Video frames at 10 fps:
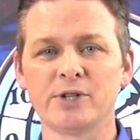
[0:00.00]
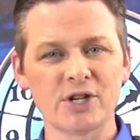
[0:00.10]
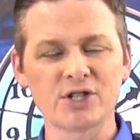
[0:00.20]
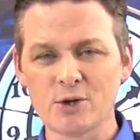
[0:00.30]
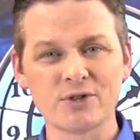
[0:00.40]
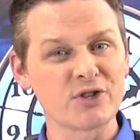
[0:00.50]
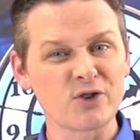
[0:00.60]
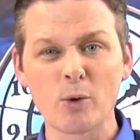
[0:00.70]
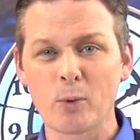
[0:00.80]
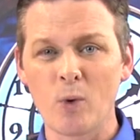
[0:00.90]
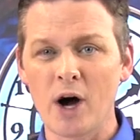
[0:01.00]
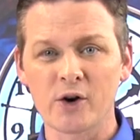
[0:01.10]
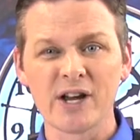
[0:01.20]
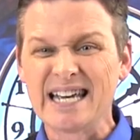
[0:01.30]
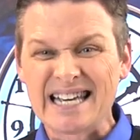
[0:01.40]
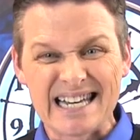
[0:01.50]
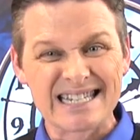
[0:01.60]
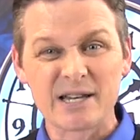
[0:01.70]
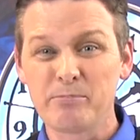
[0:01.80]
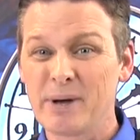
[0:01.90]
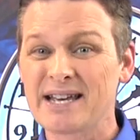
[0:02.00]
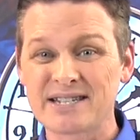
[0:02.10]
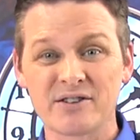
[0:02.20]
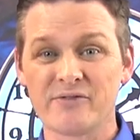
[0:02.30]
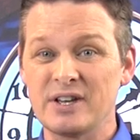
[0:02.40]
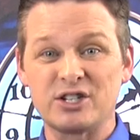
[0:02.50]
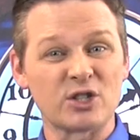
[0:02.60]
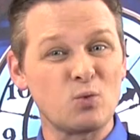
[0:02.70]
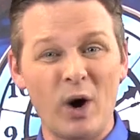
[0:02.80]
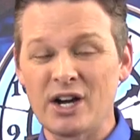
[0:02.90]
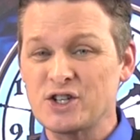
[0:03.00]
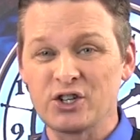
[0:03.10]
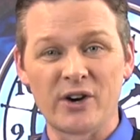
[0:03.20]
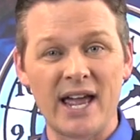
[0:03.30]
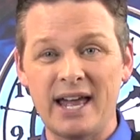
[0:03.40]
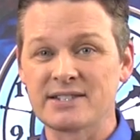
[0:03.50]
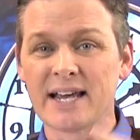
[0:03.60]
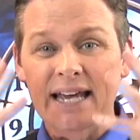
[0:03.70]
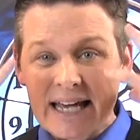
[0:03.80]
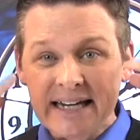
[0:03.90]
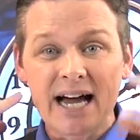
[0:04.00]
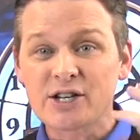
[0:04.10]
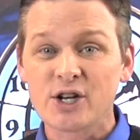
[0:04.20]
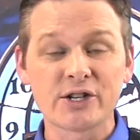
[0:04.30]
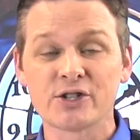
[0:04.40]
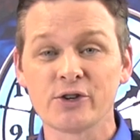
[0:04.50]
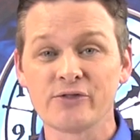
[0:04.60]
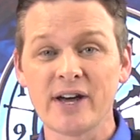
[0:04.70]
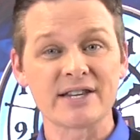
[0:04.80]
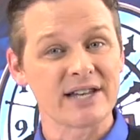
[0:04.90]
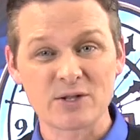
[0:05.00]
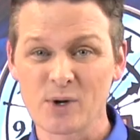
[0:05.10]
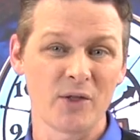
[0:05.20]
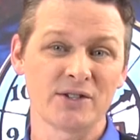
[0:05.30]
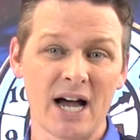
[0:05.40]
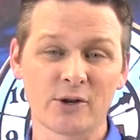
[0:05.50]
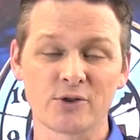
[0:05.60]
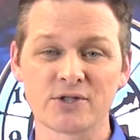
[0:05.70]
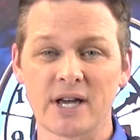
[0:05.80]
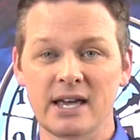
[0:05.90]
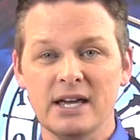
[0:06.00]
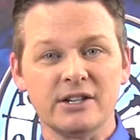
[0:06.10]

But just using soap and water is the best defense. Just washing your hands and not touching your face. That's what all the doctors say.